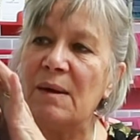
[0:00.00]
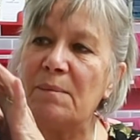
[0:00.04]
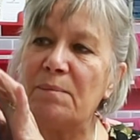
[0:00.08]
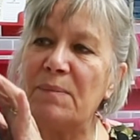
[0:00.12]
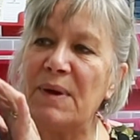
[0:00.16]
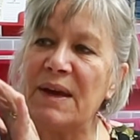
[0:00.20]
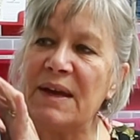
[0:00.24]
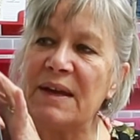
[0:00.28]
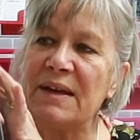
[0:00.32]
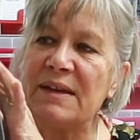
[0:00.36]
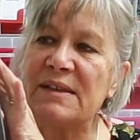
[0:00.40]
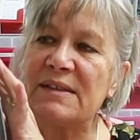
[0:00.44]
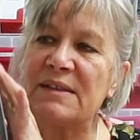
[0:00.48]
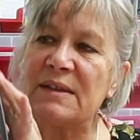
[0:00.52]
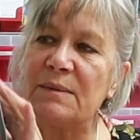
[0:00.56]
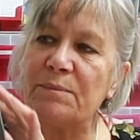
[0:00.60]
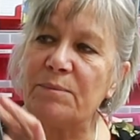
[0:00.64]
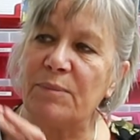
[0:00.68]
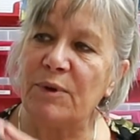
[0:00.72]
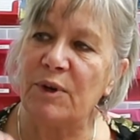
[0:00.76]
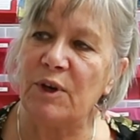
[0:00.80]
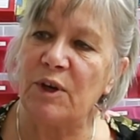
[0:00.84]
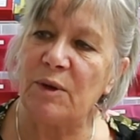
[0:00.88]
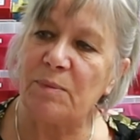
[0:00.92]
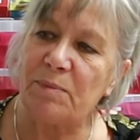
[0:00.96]
pinks and
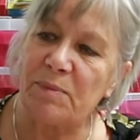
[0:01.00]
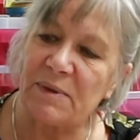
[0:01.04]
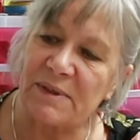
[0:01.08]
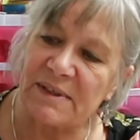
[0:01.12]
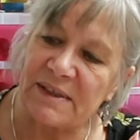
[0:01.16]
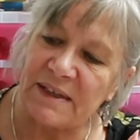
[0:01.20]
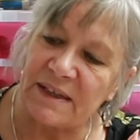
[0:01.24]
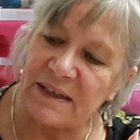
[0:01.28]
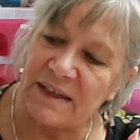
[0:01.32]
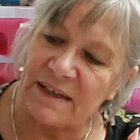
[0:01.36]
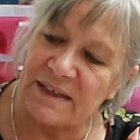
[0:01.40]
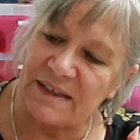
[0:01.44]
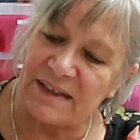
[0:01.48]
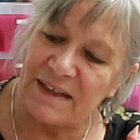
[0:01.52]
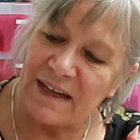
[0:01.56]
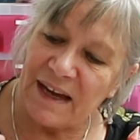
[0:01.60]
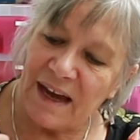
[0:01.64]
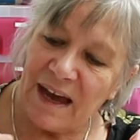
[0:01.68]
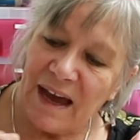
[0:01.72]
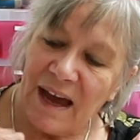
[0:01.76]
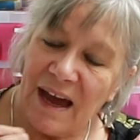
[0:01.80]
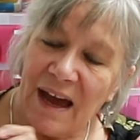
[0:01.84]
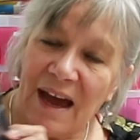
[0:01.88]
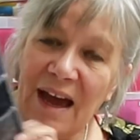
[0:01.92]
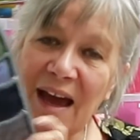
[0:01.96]
purples in it,
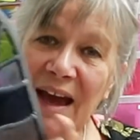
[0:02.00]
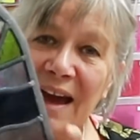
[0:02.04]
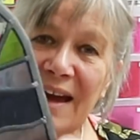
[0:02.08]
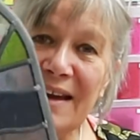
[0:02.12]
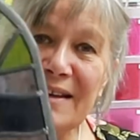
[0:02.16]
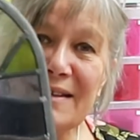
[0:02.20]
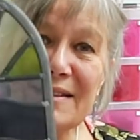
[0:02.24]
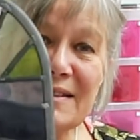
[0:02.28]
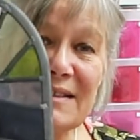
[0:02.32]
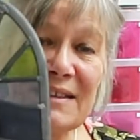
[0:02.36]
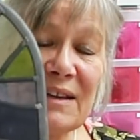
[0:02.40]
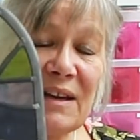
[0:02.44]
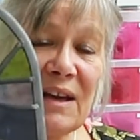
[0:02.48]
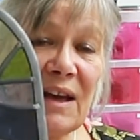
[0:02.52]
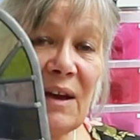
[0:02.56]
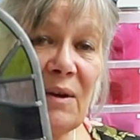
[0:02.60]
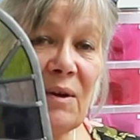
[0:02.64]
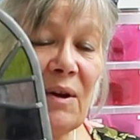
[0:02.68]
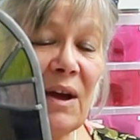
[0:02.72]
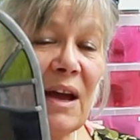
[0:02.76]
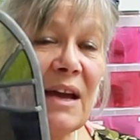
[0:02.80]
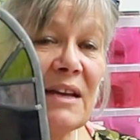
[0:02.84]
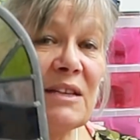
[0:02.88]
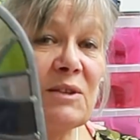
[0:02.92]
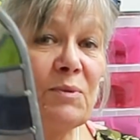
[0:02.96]
and
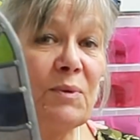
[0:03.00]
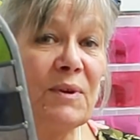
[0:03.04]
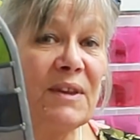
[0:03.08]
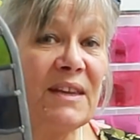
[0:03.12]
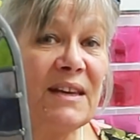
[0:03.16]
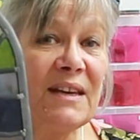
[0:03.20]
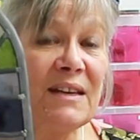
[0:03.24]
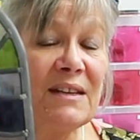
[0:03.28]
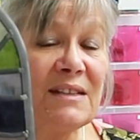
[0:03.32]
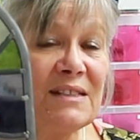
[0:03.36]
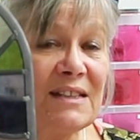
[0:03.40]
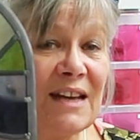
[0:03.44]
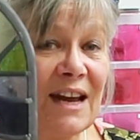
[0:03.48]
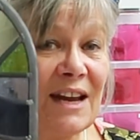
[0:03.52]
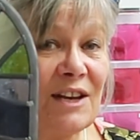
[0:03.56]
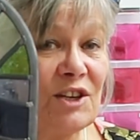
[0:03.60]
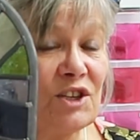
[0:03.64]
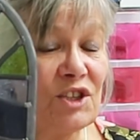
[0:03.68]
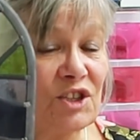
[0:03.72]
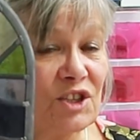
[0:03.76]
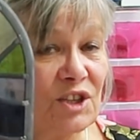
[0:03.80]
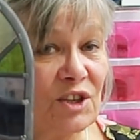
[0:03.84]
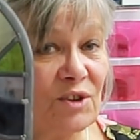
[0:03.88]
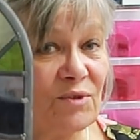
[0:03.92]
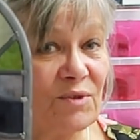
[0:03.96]
it's with the
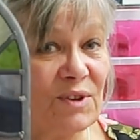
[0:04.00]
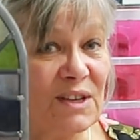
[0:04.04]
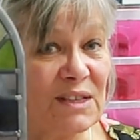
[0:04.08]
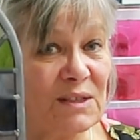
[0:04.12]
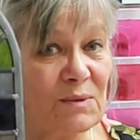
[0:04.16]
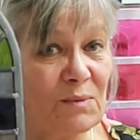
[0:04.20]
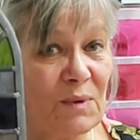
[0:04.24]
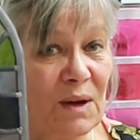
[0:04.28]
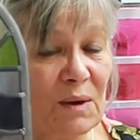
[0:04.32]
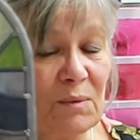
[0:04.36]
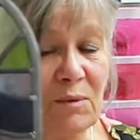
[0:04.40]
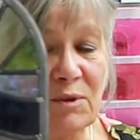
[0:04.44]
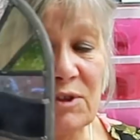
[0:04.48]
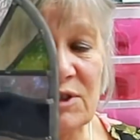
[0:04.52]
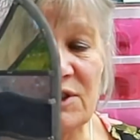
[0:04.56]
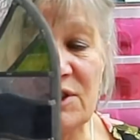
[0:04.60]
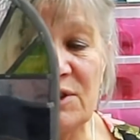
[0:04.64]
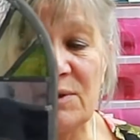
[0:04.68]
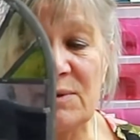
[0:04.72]
intention. The reason why I want to